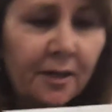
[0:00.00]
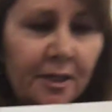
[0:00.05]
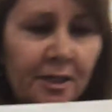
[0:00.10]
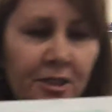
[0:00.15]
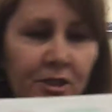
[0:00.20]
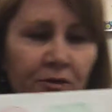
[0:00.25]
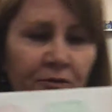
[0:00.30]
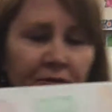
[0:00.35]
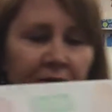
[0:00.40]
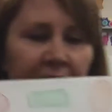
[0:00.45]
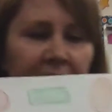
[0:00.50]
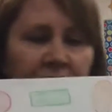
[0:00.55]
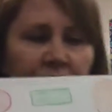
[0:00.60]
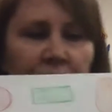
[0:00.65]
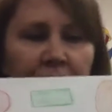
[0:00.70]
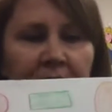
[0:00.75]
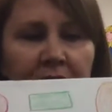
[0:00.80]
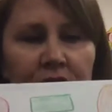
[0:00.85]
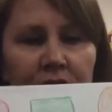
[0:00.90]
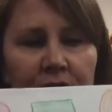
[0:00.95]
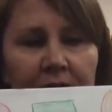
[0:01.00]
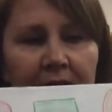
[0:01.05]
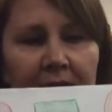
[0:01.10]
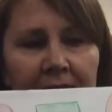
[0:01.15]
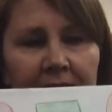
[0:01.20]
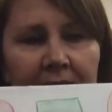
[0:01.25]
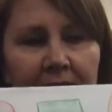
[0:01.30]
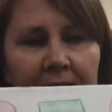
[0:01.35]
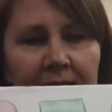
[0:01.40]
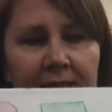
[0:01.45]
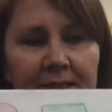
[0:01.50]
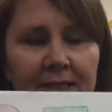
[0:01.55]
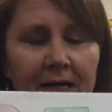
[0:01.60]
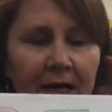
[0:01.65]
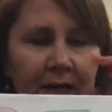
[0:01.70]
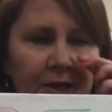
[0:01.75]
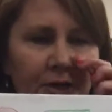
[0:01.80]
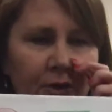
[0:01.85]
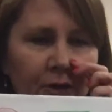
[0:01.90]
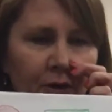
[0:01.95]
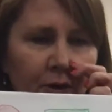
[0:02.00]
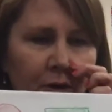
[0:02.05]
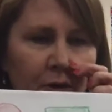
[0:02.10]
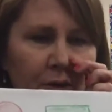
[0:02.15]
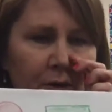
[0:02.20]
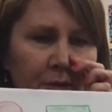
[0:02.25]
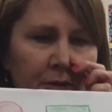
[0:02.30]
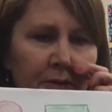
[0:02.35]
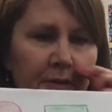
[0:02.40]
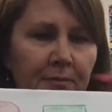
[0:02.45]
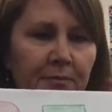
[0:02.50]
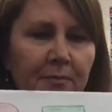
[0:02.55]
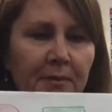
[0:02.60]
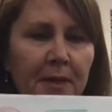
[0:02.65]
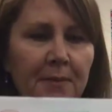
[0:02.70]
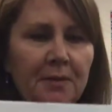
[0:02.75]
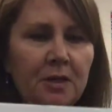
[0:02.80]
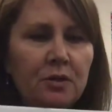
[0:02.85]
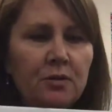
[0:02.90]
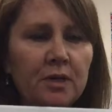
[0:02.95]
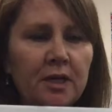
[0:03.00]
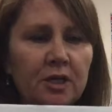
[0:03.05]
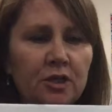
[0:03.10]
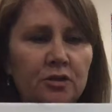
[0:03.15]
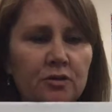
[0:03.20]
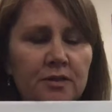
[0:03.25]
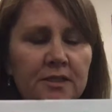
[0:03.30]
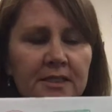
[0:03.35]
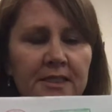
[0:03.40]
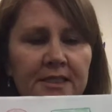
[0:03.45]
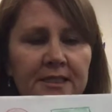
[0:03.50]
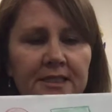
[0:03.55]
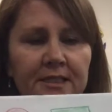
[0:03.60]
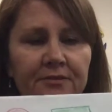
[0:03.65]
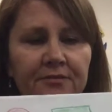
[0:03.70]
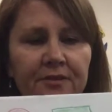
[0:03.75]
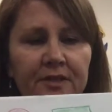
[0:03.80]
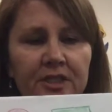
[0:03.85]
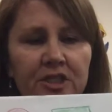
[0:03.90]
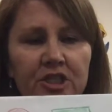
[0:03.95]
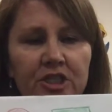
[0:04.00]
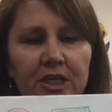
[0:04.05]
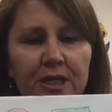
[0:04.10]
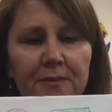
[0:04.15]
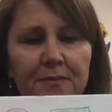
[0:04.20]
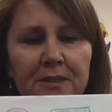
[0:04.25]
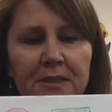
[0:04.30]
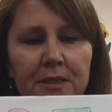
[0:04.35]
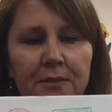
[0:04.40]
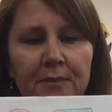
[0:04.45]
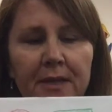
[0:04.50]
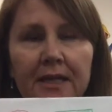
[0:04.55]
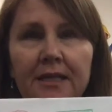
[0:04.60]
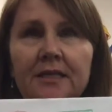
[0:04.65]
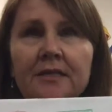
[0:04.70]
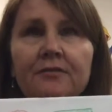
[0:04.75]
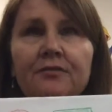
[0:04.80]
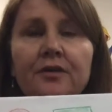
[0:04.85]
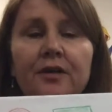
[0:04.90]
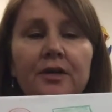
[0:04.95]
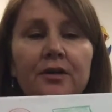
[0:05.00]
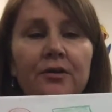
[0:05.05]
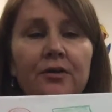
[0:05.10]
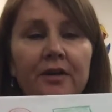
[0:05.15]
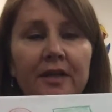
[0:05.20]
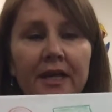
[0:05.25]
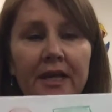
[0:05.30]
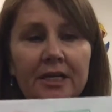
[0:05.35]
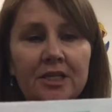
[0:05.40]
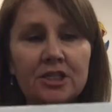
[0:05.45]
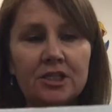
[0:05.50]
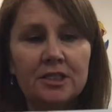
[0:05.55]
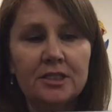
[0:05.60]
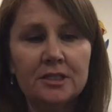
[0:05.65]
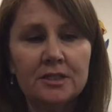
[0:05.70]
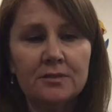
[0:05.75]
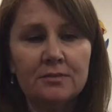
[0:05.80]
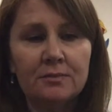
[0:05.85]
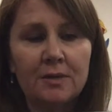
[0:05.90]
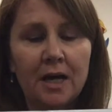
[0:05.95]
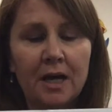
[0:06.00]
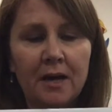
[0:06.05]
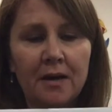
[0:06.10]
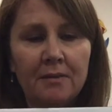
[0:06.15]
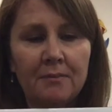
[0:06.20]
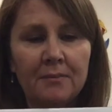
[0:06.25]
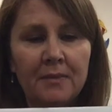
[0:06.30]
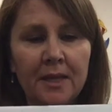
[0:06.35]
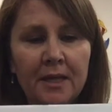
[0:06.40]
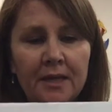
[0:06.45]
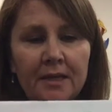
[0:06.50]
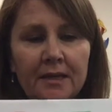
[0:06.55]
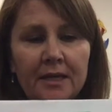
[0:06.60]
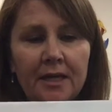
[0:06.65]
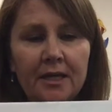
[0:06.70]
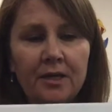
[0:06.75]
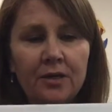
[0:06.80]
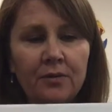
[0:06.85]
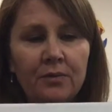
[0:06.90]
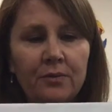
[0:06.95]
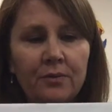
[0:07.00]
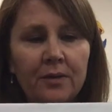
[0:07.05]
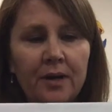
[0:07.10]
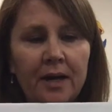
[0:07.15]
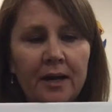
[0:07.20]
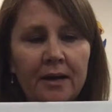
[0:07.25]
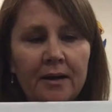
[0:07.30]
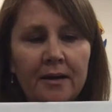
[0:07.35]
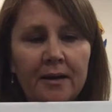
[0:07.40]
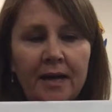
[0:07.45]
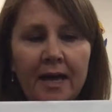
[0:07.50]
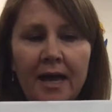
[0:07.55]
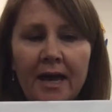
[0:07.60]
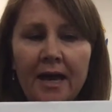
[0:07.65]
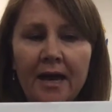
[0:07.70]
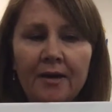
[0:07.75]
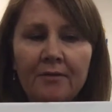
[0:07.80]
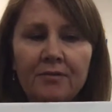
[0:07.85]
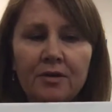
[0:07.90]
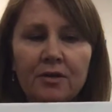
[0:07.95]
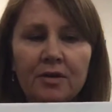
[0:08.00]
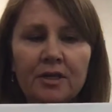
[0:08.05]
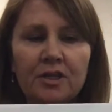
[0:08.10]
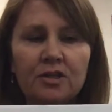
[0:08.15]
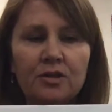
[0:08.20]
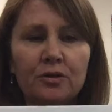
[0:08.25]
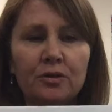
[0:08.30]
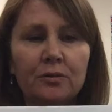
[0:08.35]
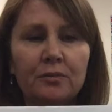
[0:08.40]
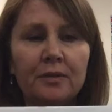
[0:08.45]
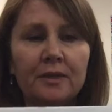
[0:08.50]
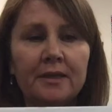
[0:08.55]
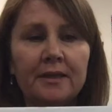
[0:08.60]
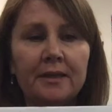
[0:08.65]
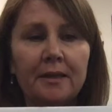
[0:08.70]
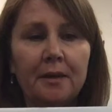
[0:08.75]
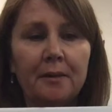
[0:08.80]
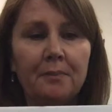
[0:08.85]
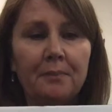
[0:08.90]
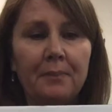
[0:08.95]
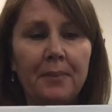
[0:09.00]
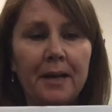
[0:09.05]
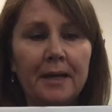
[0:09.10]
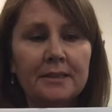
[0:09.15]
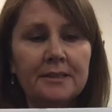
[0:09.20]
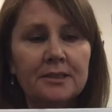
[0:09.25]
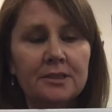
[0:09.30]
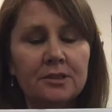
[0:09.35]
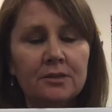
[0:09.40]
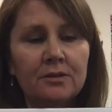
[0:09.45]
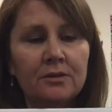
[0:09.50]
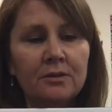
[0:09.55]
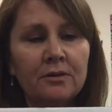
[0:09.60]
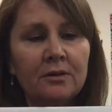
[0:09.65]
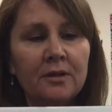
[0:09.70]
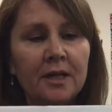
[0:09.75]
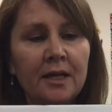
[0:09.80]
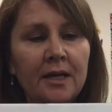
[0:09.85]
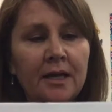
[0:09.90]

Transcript: So friends, you can try this on your own. Maybe you can use these different shapes to make different creations that you have. You can do it with a pencil,